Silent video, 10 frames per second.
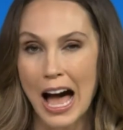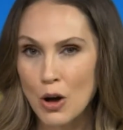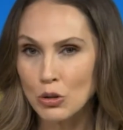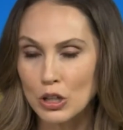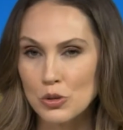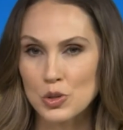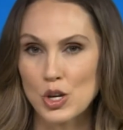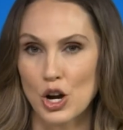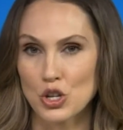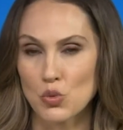How
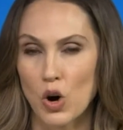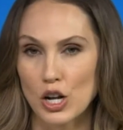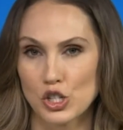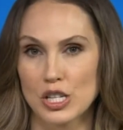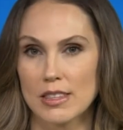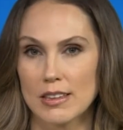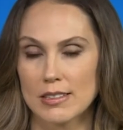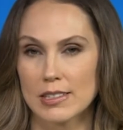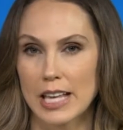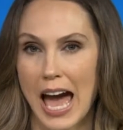closely are you watching
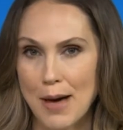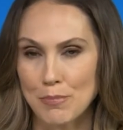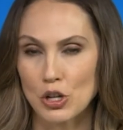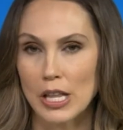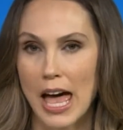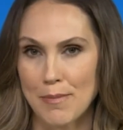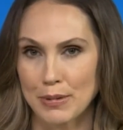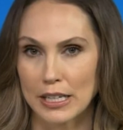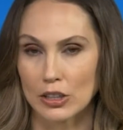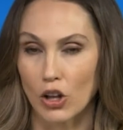this Apple
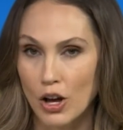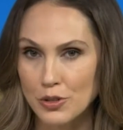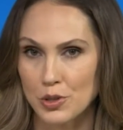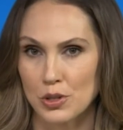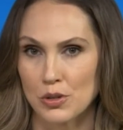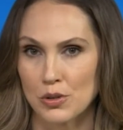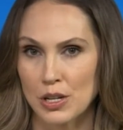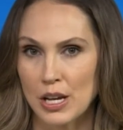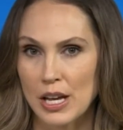Epic lawsuit?